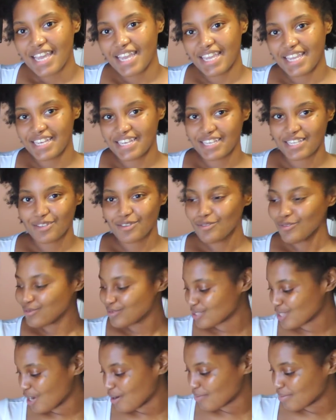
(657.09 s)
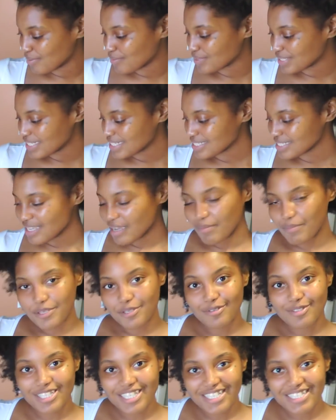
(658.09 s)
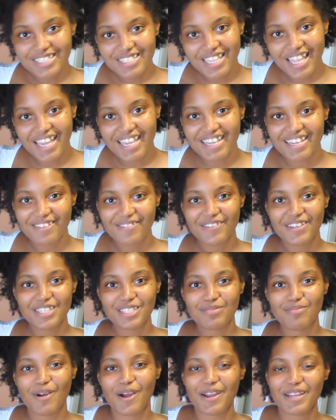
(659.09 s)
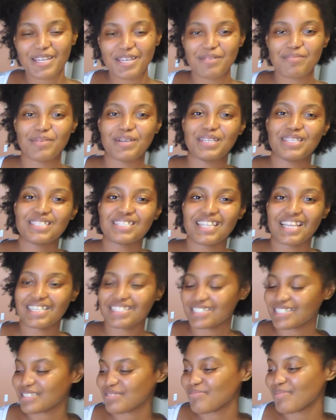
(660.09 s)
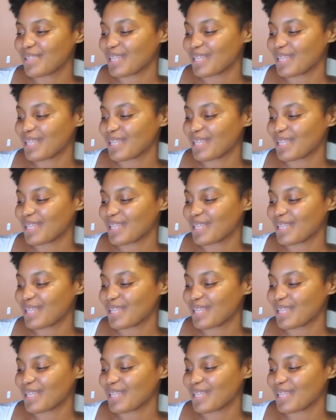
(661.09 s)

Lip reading: And you start brewing this up and you think it's like a fish market, but it's like this